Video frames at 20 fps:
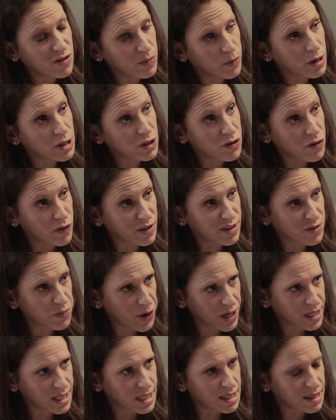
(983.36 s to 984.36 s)
of these vulture funds
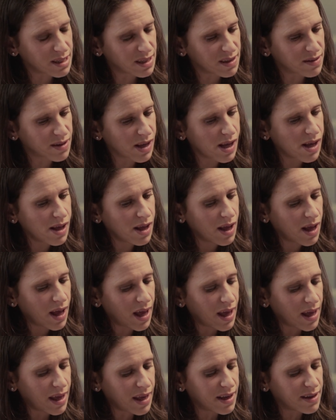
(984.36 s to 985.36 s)
practices
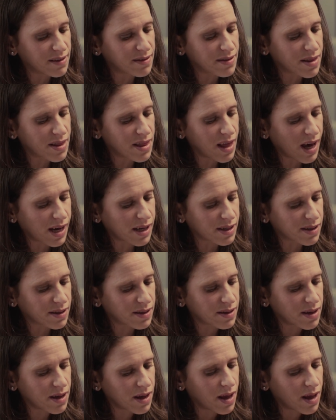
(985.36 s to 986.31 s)
is that